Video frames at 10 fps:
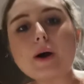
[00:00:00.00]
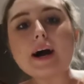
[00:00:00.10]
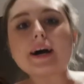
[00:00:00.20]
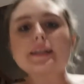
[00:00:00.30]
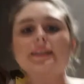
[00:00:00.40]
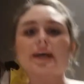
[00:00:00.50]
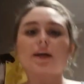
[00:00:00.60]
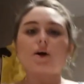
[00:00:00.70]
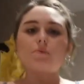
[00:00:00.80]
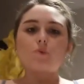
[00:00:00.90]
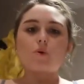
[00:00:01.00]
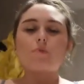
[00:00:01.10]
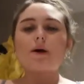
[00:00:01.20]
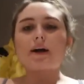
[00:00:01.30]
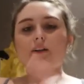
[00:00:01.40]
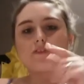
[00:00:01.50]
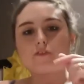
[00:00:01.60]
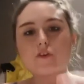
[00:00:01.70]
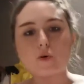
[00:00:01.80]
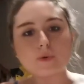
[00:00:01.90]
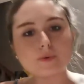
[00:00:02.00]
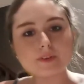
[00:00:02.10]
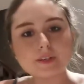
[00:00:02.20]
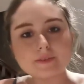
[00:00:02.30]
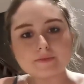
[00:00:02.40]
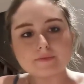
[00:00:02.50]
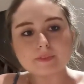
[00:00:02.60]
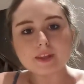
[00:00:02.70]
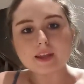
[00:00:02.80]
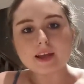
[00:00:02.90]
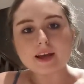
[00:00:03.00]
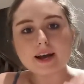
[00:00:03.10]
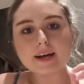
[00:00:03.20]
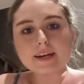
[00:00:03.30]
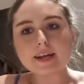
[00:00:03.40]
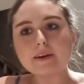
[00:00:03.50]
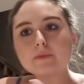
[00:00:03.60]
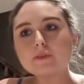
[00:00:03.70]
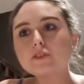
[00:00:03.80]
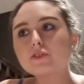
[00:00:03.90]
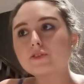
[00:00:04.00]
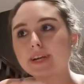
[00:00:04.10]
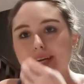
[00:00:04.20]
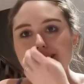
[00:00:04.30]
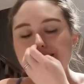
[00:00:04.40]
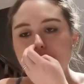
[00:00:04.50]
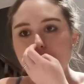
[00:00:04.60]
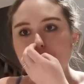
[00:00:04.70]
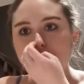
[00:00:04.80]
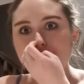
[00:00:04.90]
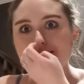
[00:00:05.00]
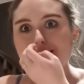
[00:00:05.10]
had like a mobile phone, and it was great because